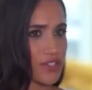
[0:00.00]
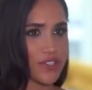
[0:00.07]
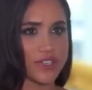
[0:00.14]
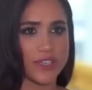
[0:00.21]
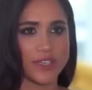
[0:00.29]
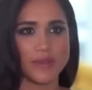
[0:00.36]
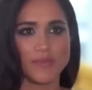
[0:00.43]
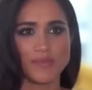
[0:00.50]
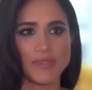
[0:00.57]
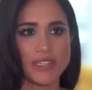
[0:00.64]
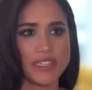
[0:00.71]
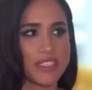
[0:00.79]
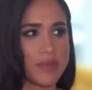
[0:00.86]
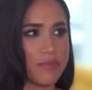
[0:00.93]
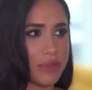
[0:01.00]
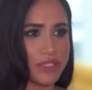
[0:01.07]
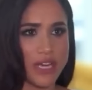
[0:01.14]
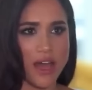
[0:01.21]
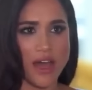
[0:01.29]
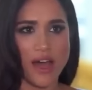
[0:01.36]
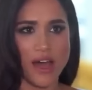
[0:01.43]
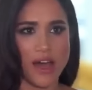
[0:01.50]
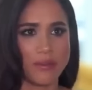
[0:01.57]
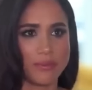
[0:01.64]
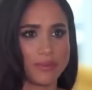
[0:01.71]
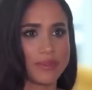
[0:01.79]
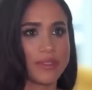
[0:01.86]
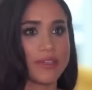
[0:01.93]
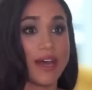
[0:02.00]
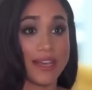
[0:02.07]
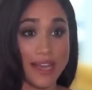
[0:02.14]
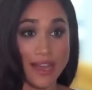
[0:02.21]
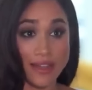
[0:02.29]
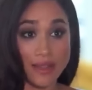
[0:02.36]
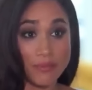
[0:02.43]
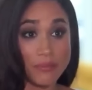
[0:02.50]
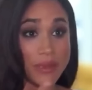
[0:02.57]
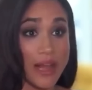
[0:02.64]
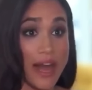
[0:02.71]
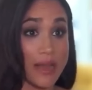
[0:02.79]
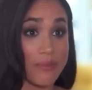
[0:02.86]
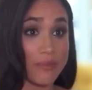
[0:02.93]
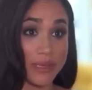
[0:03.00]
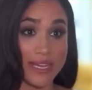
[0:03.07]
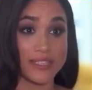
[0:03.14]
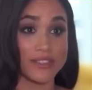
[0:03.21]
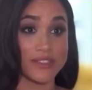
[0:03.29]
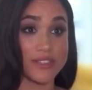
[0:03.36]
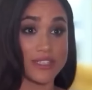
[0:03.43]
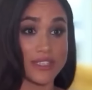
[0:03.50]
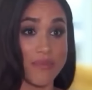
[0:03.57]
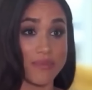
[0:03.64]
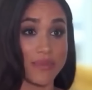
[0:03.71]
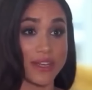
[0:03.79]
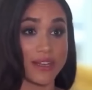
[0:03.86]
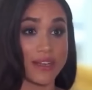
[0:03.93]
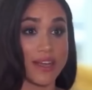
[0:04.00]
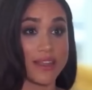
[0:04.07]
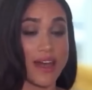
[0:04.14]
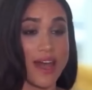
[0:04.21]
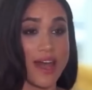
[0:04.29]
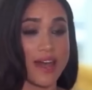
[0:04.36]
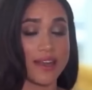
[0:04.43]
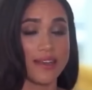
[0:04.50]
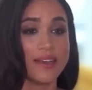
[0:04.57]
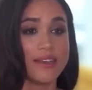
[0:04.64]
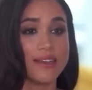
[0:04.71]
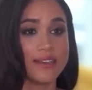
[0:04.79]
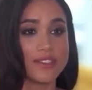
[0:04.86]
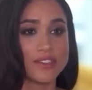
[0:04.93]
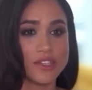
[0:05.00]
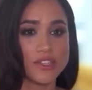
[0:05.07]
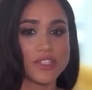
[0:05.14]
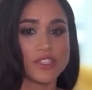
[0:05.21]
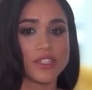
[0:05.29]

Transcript: watchers and commentators are having a field day with the Sussexes' antics.